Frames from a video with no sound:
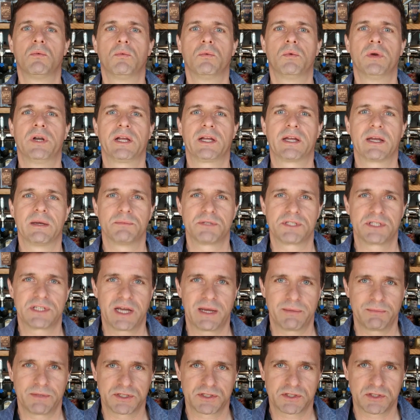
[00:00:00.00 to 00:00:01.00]
when it comes
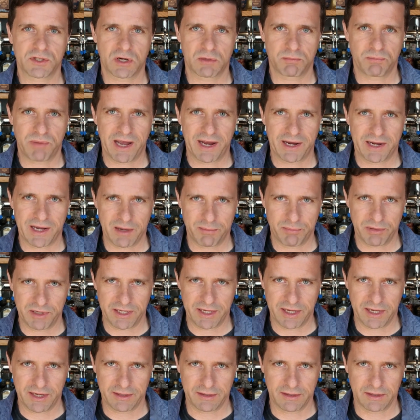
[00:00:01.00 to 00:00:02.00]
time to start back up
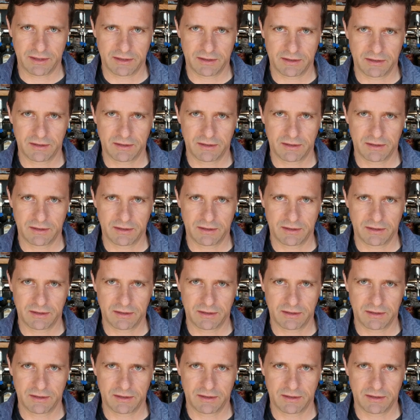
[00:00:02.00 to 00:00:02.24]
again.